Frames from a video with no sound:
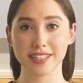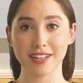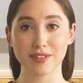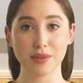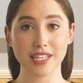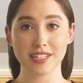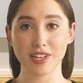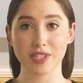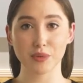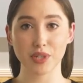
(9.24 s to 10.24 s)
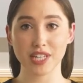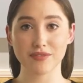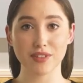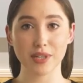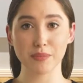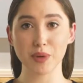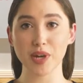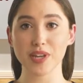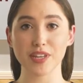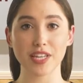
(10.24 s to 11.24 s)
If you are no longer working for an
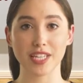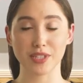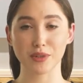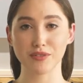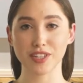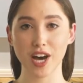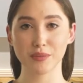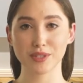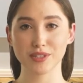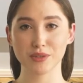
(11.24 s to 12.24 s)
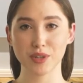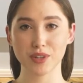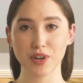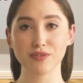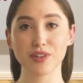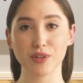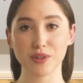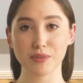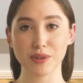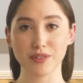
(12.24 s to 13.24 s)
employer, you have the option to roll over
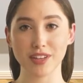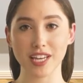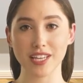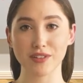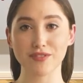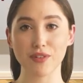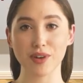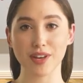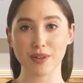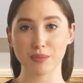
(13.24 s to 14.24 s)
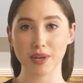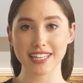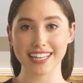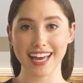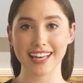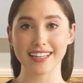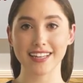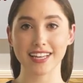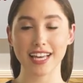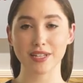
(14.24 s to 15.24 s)
or move your 401k
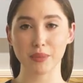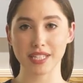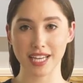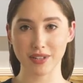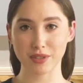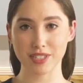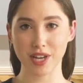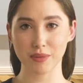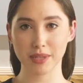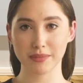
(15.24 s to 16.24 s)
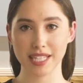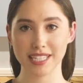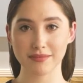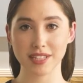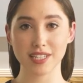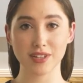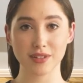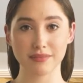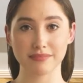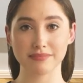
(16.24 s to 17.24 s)
into another retirement planning vehicle.